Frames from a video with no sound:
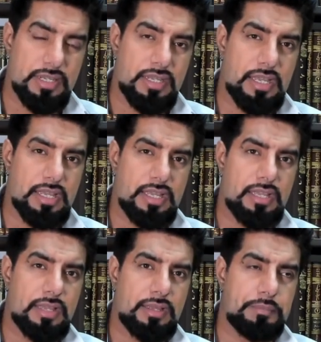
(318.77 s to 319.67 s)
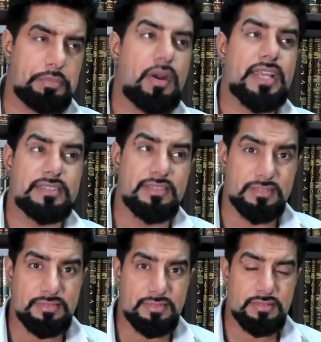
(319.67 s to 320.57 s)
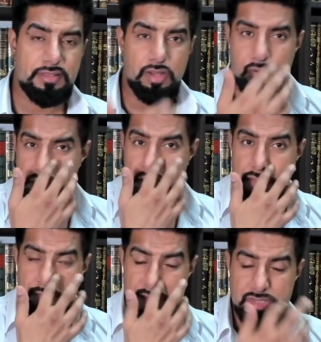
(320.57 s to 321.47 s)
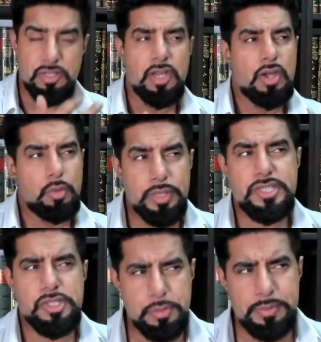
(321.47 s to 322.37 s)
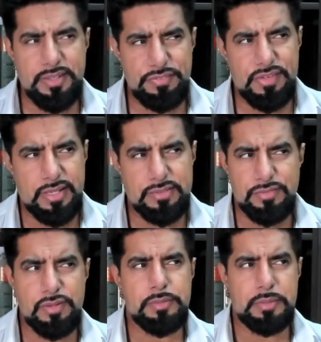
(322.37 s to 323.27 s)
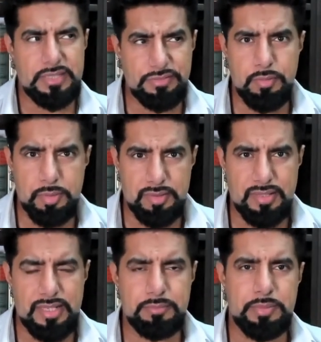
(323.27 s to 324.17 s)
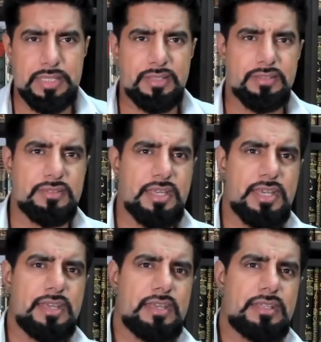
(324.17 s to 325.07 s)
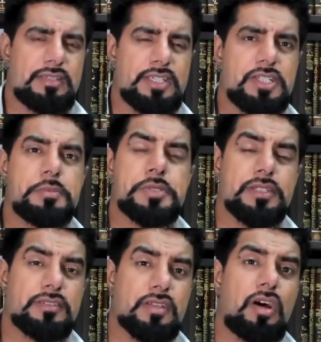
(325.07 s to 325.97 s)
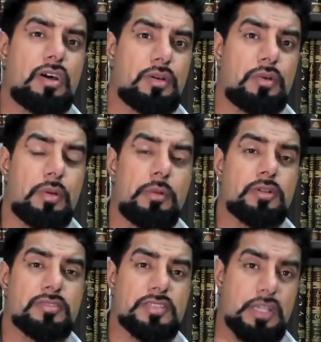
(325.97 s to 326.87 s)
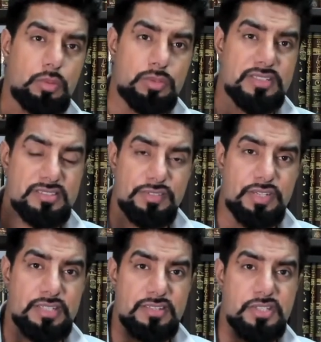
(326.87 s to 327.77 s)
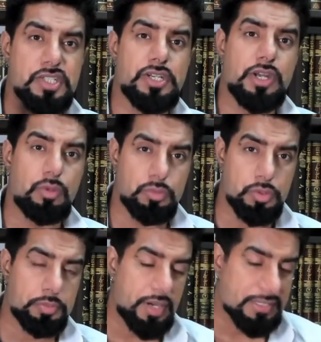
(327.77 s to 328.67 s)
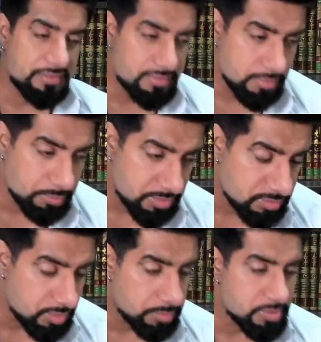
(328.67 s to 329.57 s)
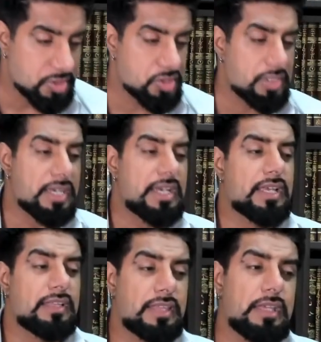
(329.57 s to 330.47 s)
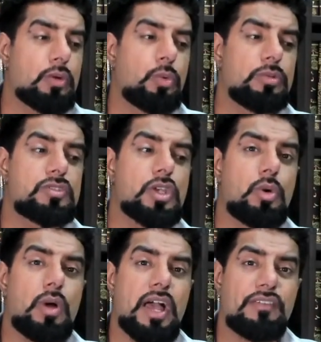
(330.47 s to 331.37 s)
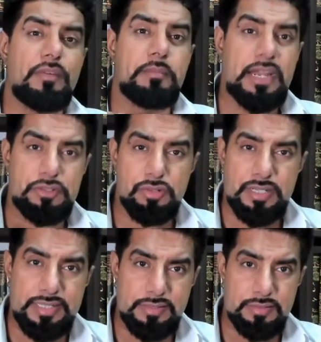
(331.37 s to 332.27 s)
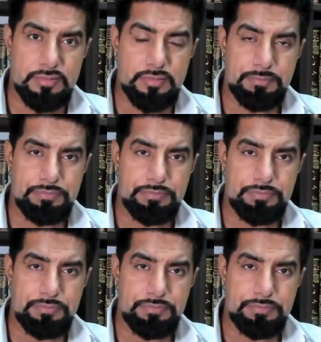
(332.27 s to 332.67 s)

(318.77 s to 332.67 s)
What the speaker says: practice of circumcision, which, to be fair, is very believable then, because the Egyptians are amongst the oldest civilization known to practice circumcision. They also have a matrilineal